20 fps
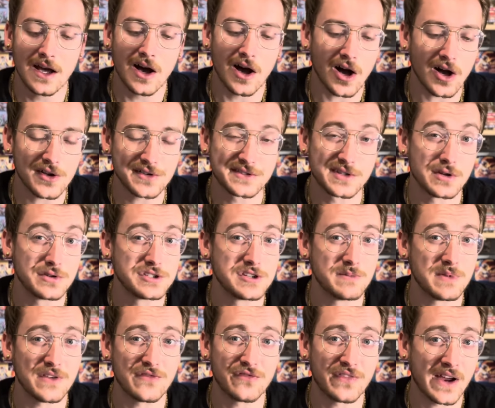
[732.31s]
Also, to
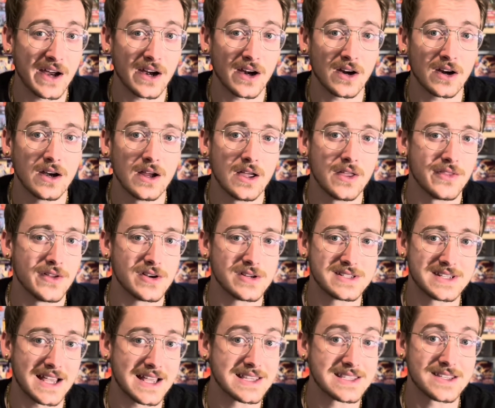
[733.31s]
be fair, there's
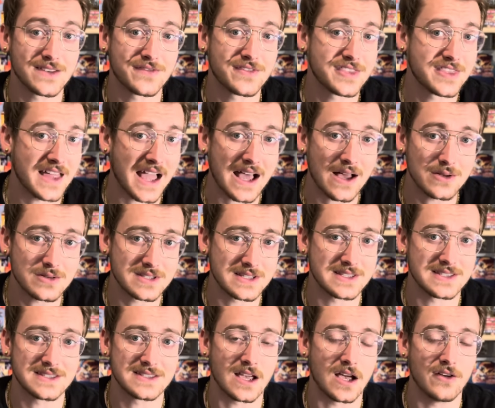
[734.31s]
tens of
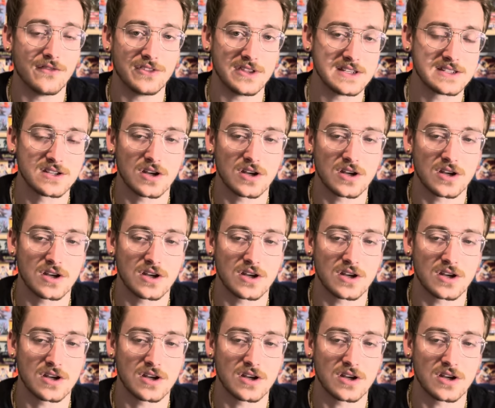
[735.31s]
thousands of these